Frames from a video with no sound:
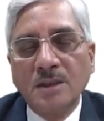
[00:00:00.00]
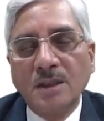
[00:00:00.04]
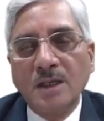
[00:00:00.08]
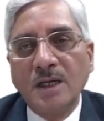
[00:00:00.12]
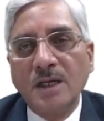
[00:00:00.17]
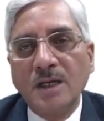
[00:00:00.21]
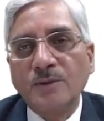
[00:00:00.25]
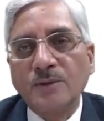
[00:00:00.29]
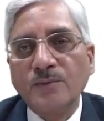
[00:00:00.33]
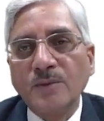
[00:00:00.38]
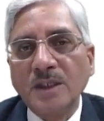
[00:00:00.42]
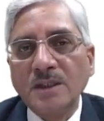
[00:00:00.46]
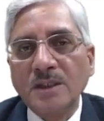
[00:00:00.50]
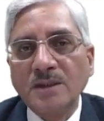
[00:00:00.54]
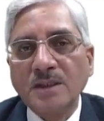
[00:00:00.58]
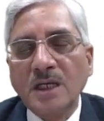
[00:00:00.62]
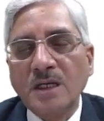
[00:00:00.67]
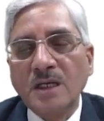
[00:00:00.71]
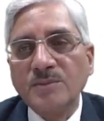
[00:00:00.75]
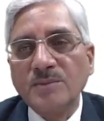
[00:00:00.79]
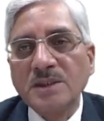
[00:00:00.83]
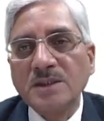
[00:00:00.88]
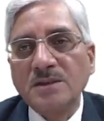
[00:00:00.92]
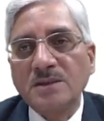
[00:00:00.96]
at one
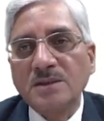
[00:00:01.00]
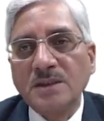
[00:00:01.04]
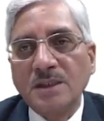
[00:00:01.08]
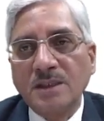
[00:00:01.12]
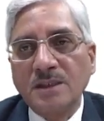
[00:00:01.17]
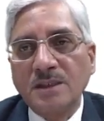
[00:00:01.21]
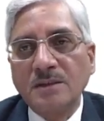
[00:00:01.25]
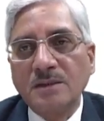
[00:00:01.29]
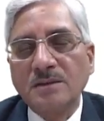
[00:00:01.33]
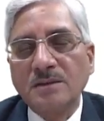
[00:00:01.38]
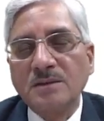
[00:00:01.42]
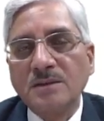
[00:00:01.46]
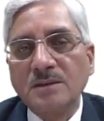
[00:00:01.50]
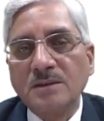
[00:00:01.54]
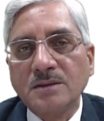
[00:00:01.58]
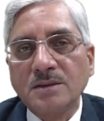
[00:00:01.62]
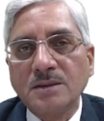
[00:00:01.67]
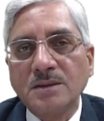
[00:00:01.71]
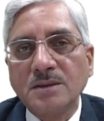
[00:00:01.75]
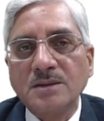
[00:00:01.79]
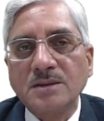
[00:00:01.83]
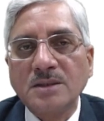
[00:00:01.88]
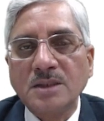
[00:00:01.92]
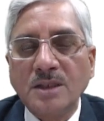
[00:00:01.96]
time instant
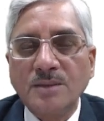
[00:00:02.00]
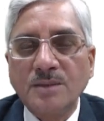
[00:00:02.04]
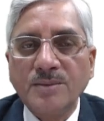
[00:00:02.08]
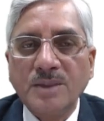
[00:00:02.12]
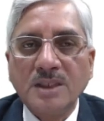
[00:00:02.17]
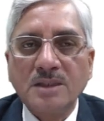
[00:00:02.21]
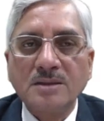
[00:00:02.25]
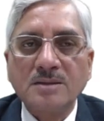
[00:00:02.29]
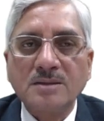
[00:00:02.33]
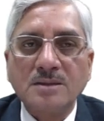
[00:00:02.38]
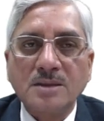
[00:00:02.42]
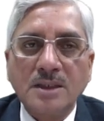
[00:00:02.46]
is same as